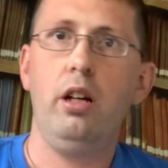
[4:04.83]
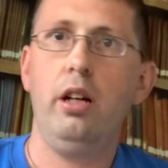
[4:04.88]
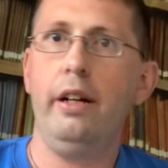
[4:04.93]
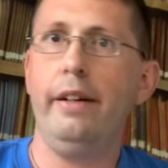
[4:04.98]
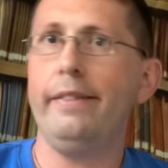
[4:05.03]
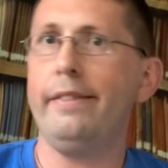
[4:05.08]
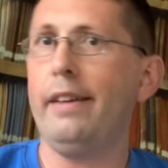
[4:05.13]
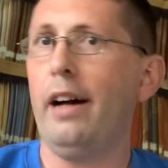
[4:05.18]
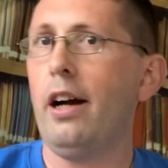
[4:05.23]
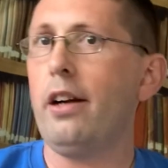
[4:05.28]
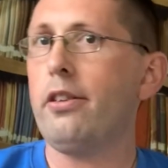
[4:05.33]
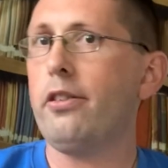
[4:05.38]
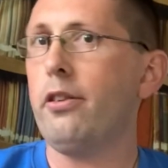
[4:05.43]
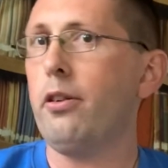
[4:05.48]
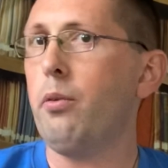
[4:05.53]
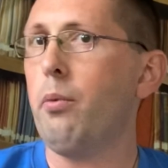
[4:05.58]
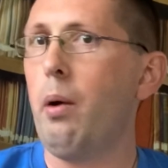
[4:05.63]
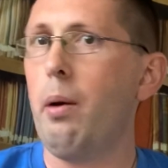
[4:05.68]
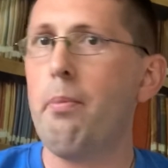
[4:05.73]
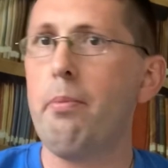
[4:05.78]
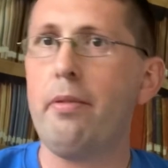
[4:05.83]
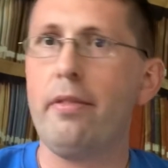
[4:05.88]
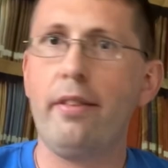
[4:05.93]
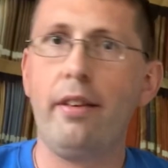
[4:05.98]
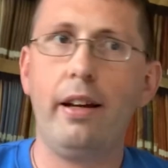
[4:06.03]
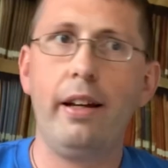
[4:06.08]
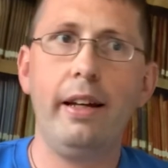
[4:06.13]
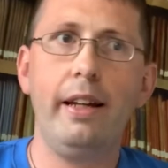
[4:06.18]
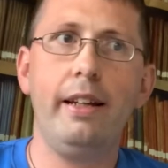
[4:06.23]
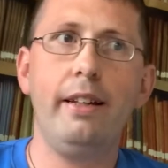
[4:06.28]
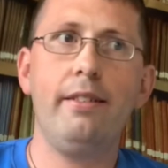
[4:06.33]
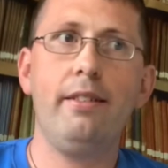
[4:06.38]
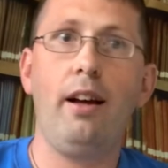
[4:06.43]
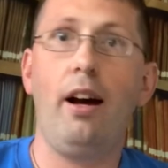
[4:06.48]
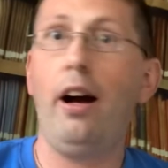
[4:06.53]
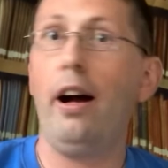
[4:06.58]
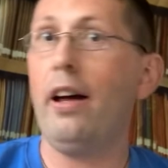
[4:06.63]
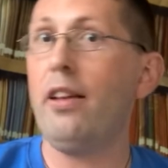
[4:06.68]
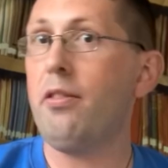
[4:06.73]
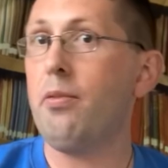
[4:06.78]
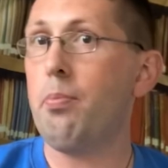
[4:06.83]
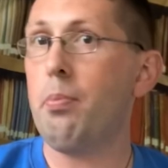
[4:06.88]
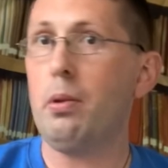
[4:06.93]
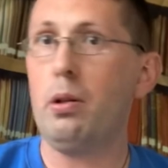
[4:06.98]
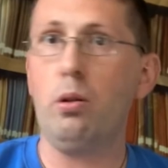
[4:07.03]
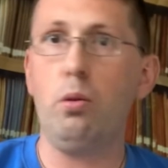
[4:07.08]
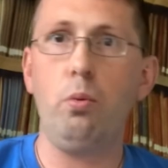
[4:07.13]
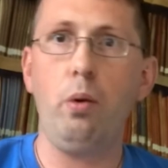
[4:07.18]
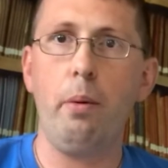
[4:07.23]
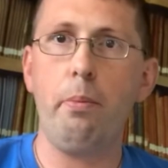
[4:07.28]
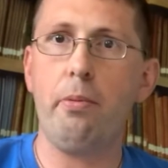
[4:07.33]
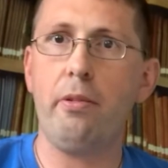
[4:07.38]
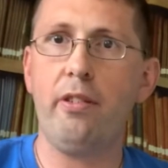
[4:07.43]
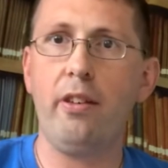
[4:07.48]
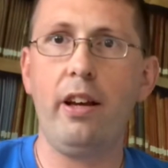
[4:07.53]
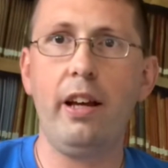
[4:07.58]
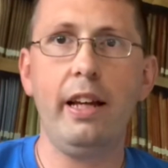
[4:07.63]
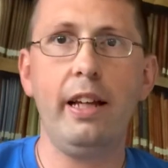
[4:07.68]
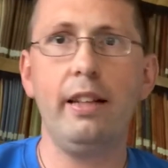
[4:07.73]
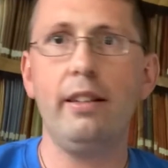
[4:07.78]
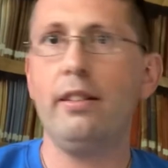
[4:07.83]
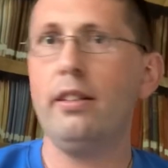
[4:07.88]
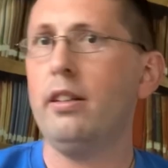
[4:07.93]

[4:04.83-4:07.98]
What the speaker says: a doctor website, a hospital website,